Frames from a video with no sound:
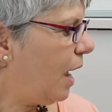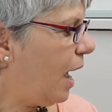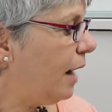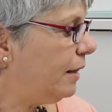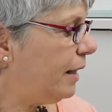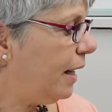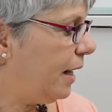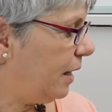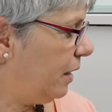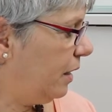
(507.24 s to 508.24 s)
and
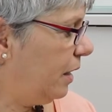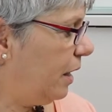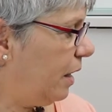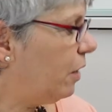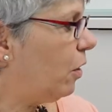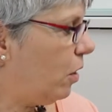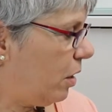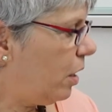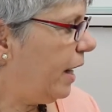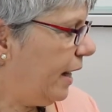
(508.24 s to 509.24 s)
then
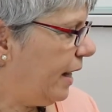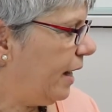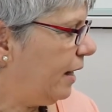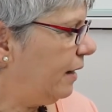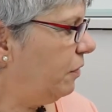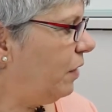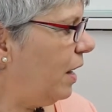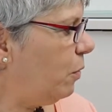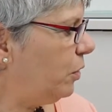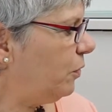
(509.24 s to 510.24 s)
again, if
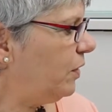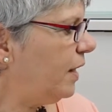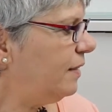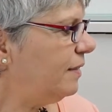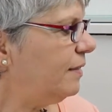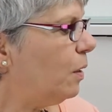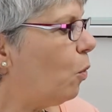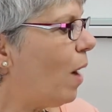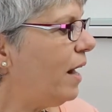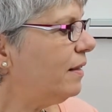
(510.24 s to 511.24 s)
I want to say this is the
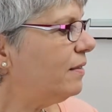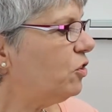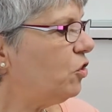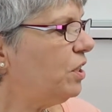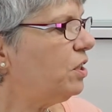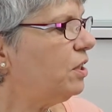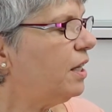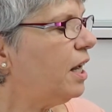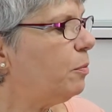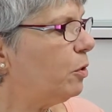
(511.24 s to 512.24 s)
widest street in the
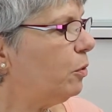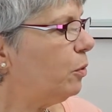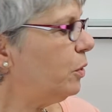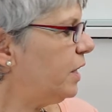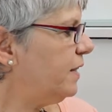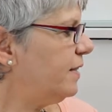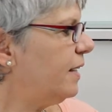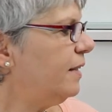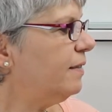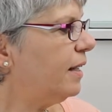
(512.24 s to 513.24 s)
neighborhood, I
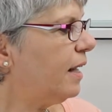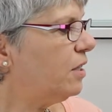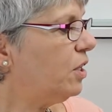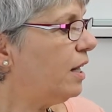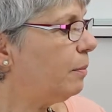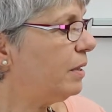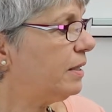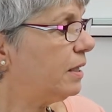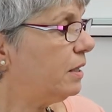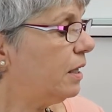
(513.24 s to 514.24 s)
say esta calle es la
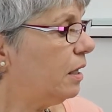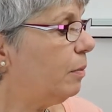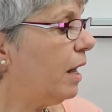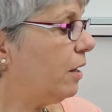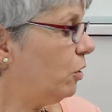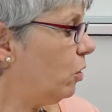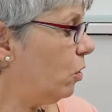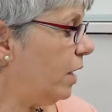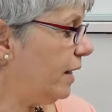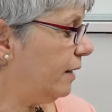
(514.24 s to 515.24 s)
más ancha del barrio.
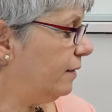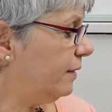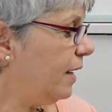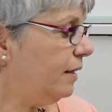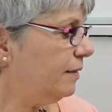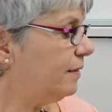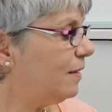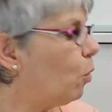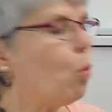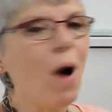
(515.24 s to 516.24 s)
Or I can say this is
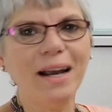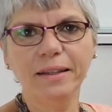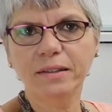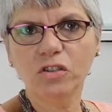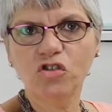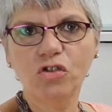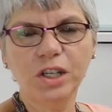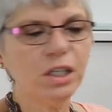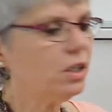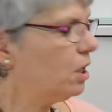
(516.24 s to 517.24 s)
the widest
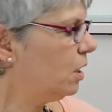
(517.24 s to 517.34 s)
street,